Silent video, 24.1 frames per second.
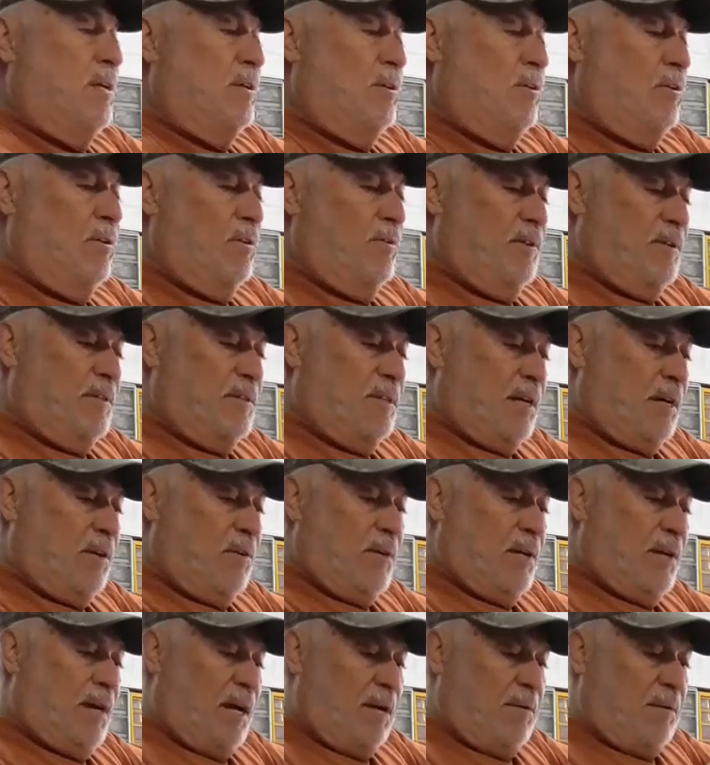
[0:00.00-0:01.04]
know of is
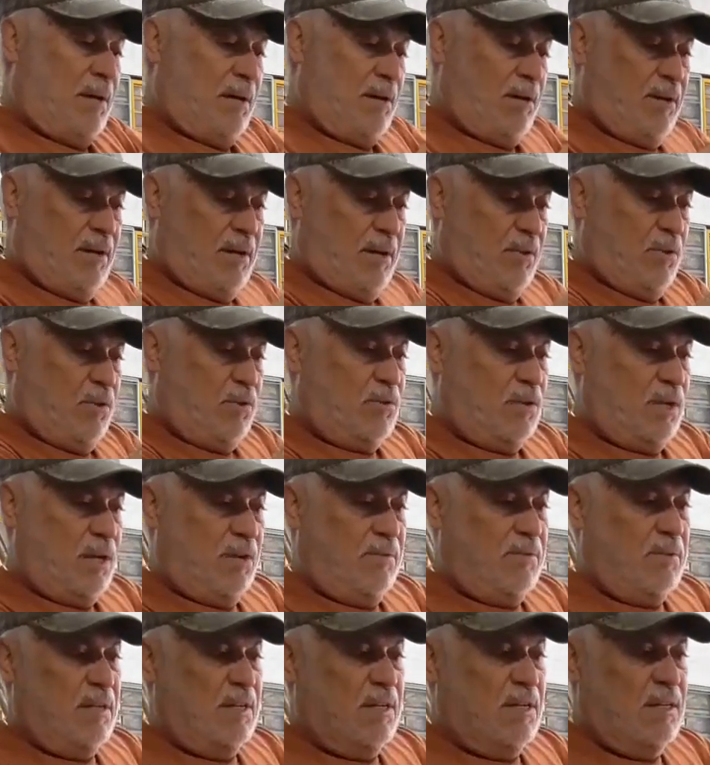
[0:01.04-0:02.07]
REI. REI doesn't
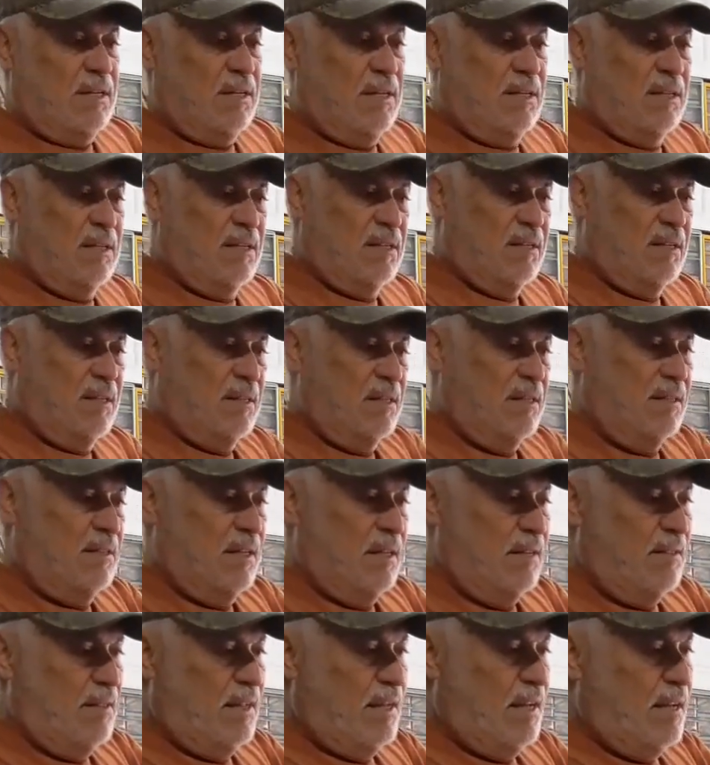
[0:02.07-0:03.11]
have any hunting.
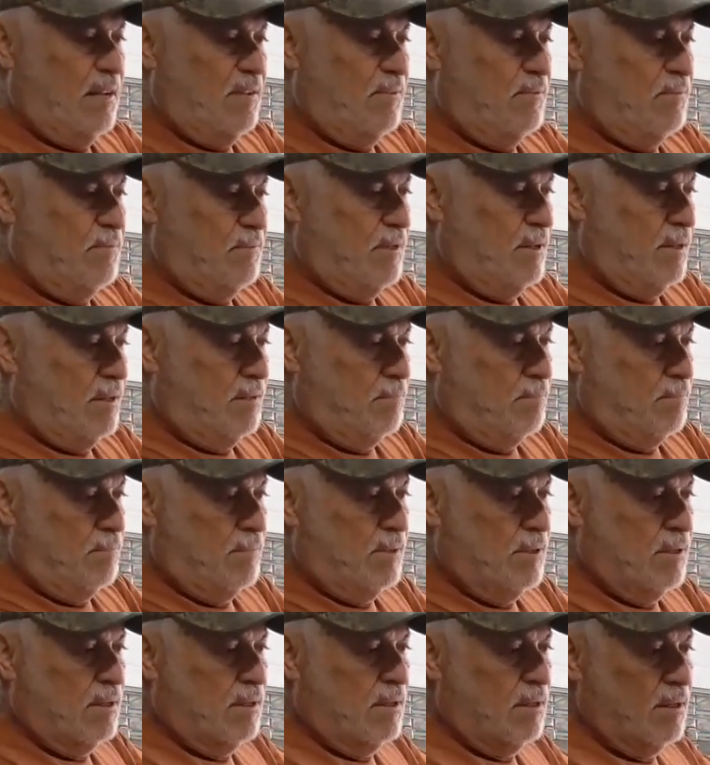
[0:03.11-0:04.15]
They have
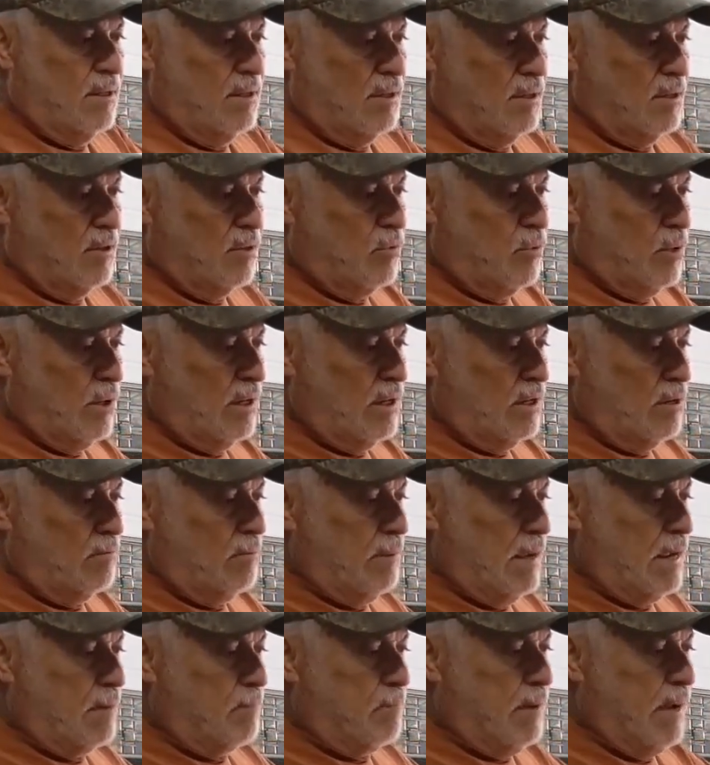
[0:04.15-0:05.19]
regular
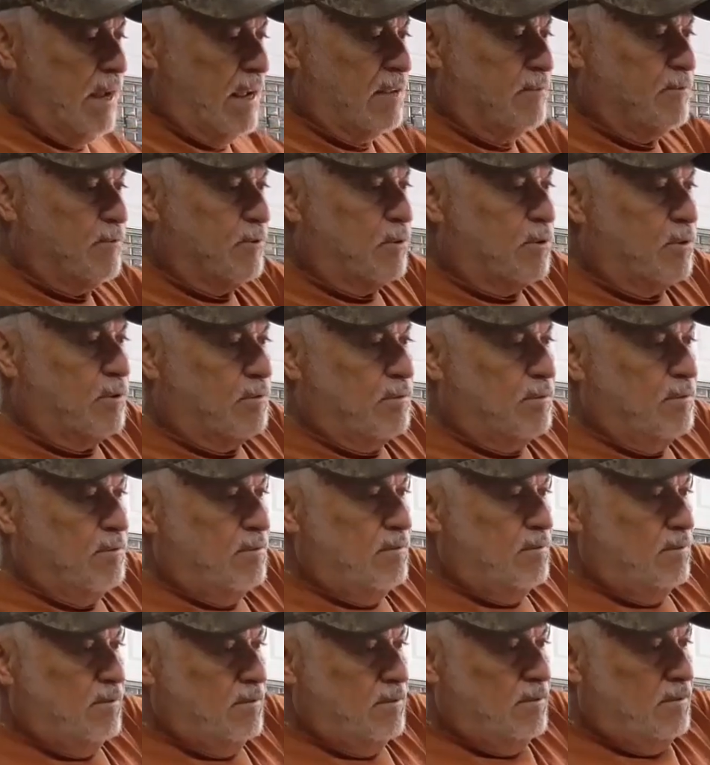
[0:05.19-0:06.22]
backpacks for
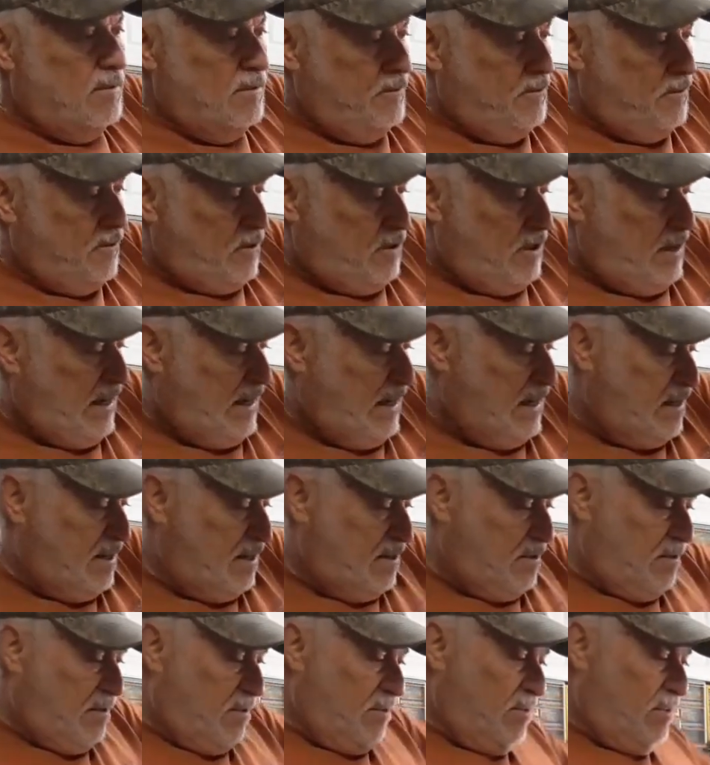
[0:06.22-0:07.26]

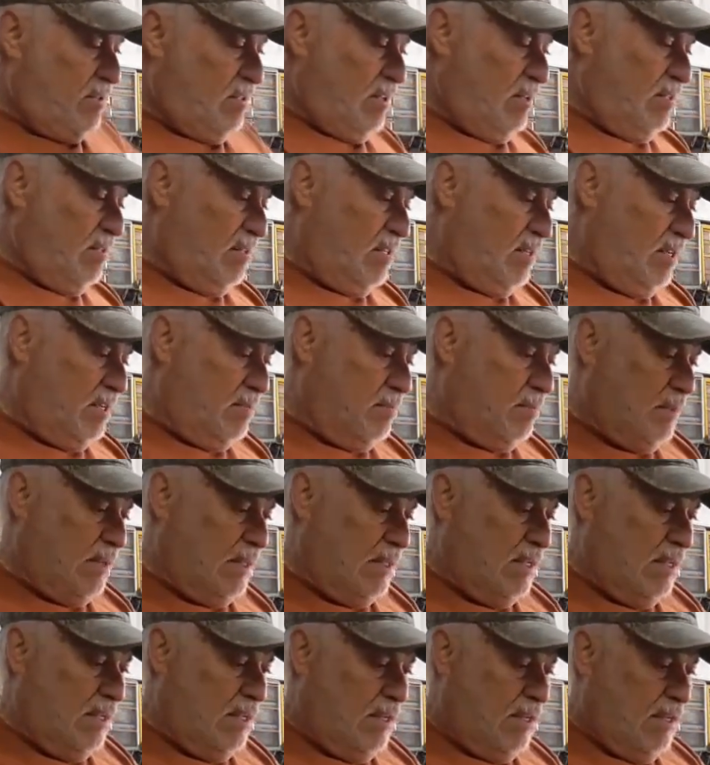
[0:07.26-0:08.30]
hikers and things.
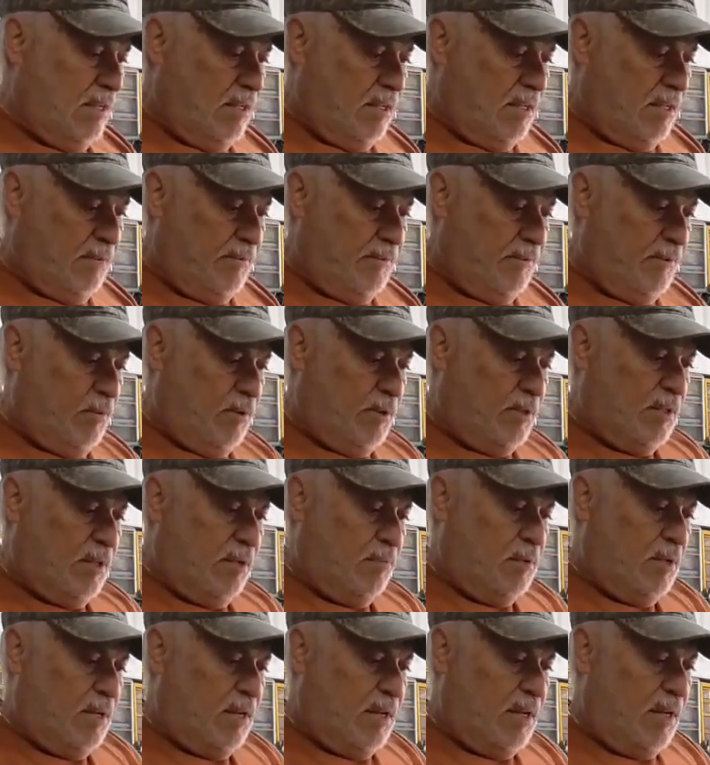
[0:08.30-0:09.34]
But if you want
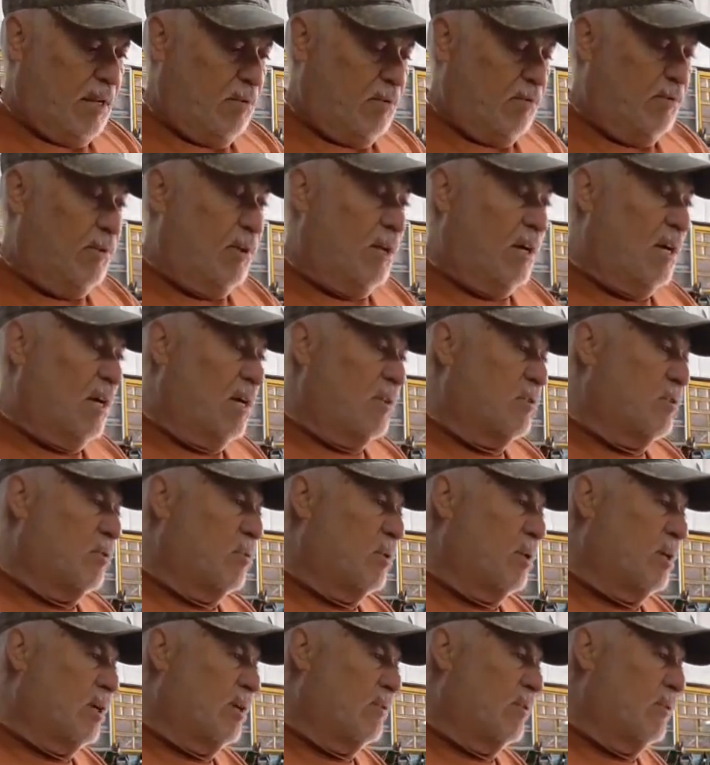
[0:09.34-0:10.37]
something camouflage or
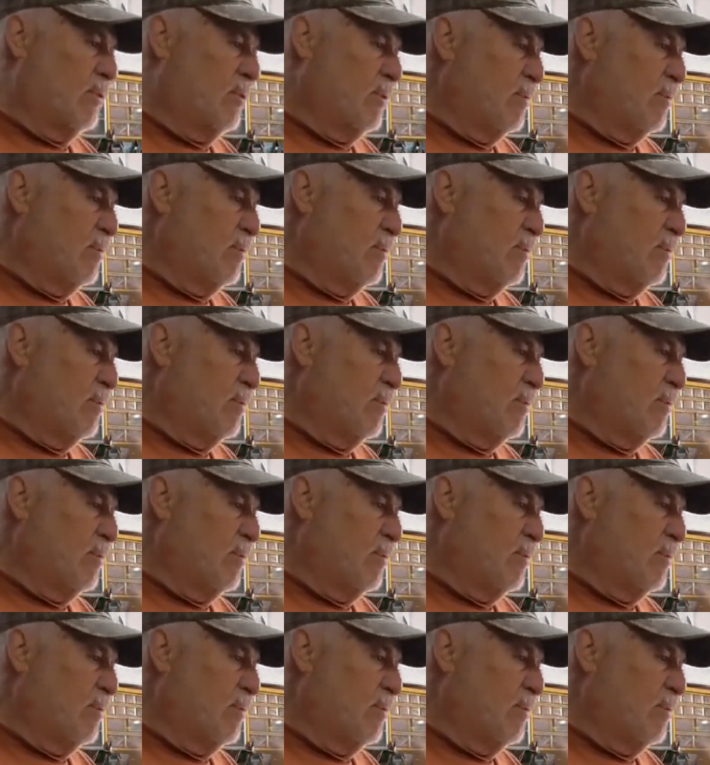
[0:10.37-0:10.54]
whatever,